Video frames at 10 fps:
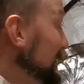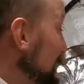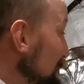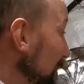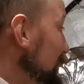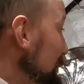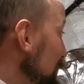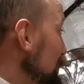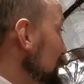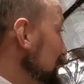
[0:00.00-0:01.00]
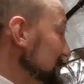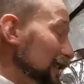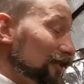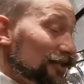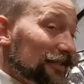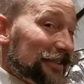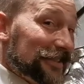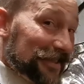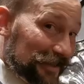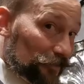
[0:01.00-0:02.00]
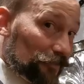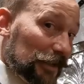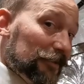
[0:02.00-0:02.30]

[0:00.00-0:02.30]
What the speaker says: they might have just been attached to the saddle